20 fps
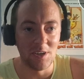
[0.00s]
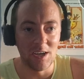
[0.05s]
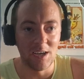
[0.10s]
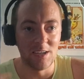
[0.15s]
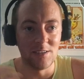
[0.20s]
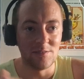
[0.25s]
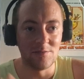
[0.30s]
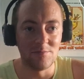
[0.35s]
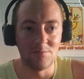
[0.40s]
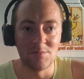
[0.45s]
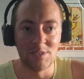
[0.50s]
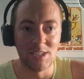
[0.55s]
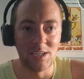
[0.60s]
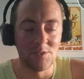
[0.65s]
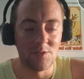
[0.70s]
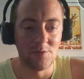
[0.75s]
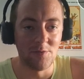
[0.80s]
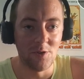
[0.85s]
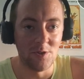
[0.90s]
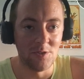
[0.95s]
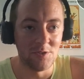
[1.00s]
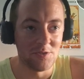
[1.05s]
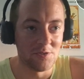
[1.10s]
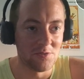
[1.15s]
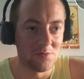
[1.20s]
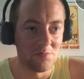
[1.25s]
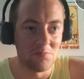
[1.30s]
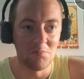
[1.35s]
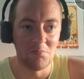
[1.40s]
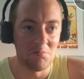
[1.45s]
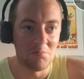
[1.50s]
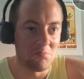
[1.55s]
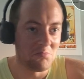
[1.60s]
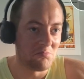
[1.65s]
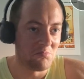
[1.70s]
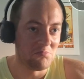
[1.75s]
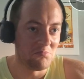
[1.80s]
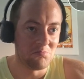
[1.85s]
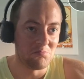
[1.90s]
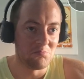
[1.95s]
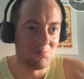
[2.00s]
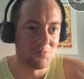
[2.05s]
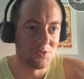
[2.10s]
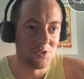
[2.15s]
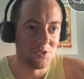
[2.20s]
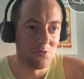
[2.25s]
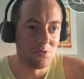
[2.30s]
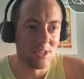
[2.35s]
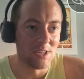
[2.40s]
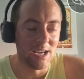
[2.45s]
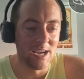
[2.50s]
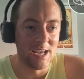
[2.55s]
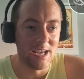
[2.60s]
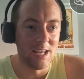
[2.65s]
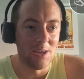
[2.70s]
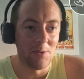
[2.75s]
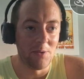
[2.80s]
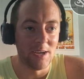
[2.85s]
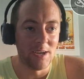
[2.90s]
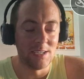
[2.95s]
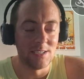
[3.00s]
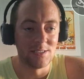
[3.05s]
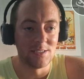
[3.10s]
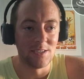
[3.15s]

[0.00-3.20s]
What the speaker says: and Geoff's voice suits that anyway.